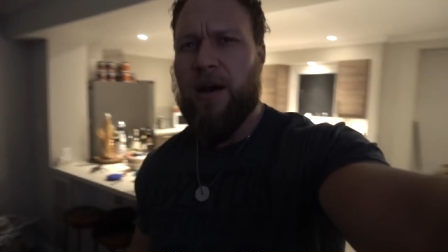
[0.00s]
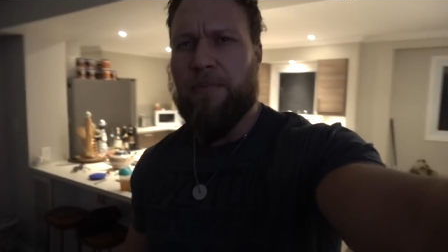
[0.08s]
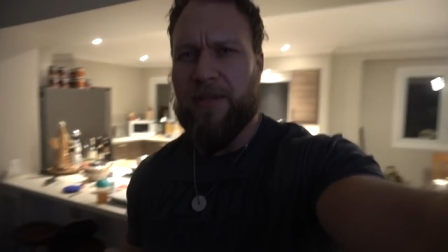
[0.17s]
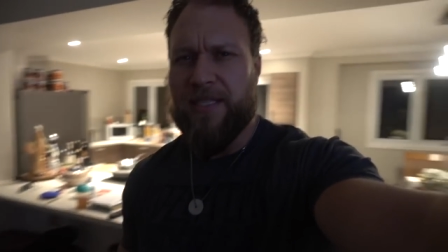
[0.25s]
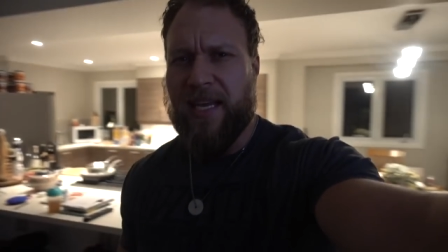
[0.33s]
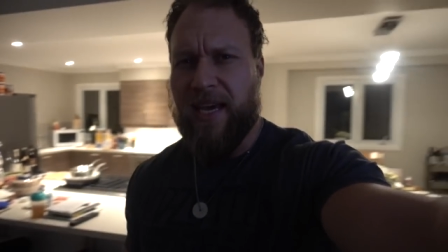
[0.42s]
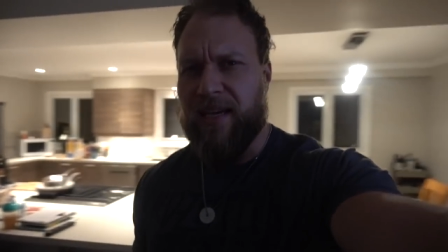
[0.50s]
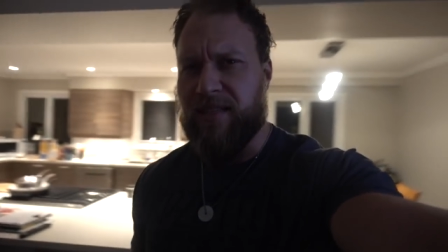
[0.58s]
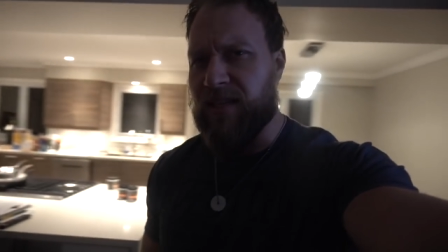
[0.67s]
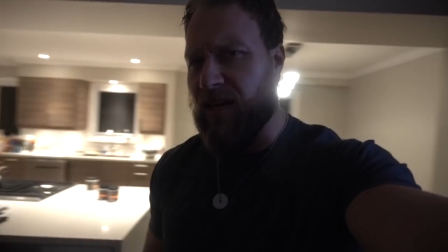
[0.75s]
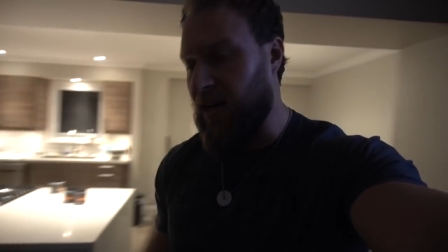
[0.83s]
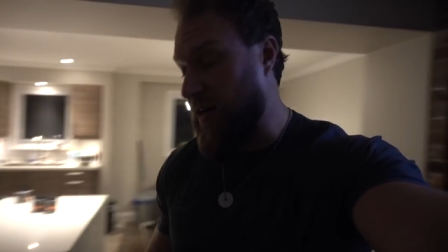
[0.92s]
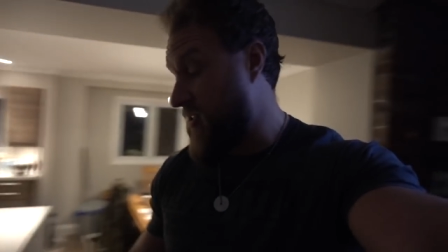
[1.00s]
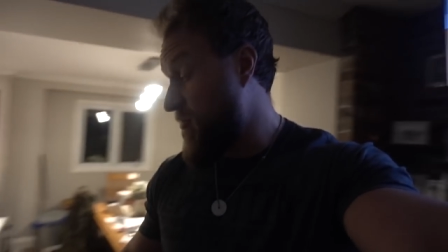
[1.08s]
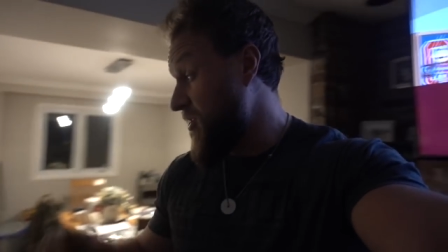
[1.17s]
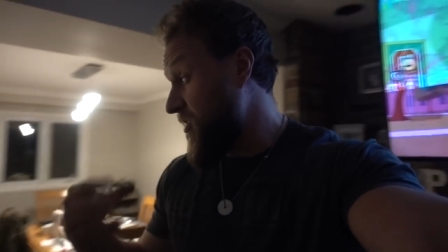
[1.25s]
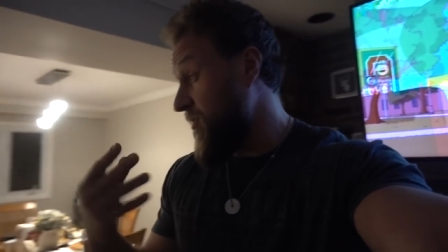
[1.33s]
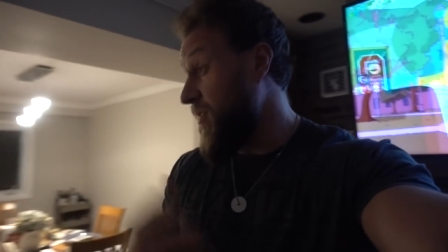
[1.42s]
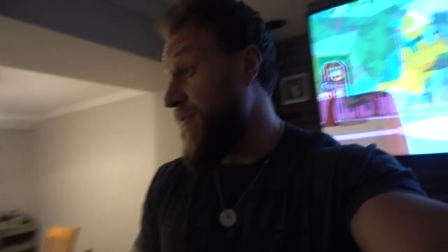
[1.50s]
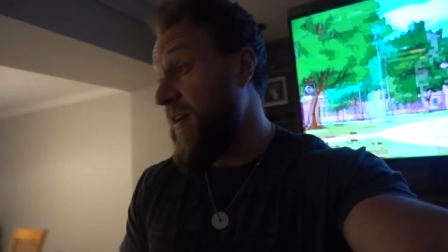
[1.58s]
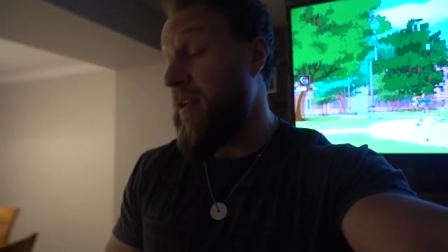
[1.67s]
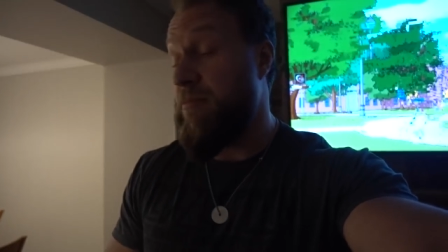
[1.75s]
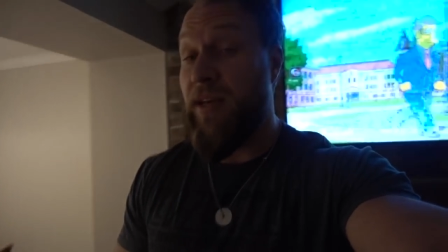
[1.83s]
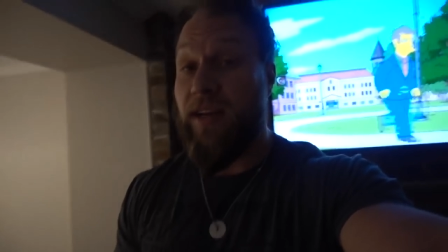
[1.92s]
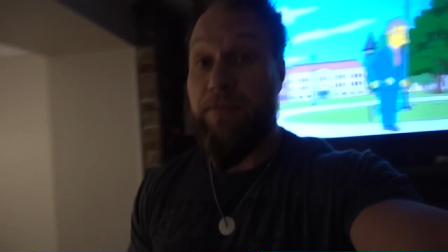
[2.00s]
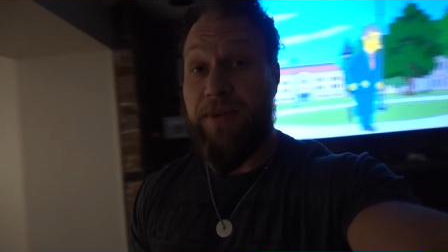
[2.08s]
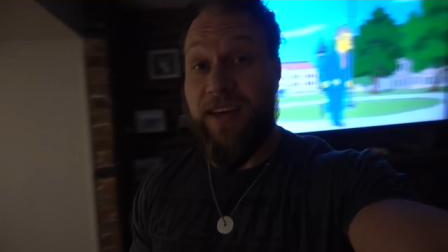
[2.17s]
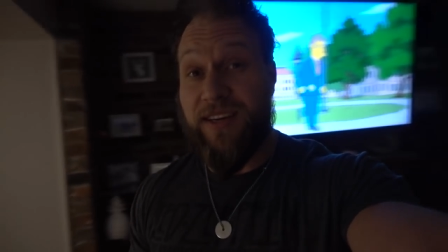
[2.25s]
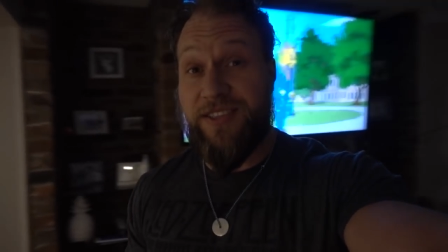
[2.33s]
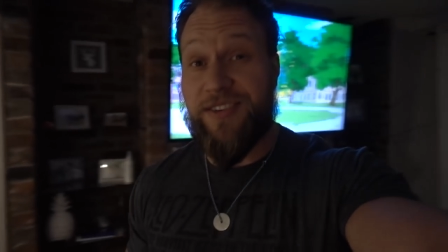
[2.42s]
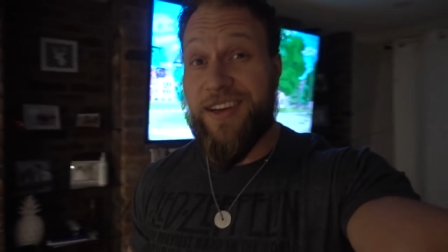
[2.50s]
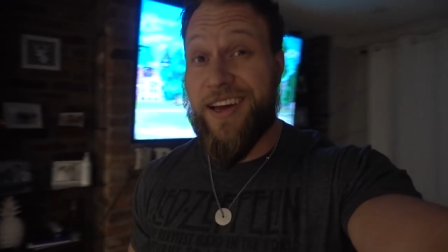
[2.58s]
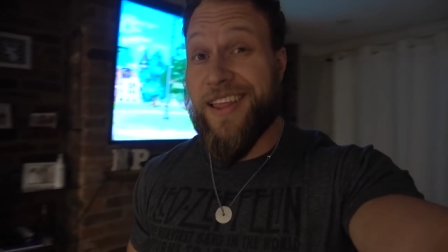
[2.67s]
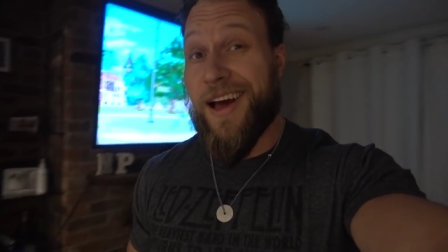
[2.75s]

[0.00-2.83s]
couple of days, uh, especially with the fan meetup yesterday.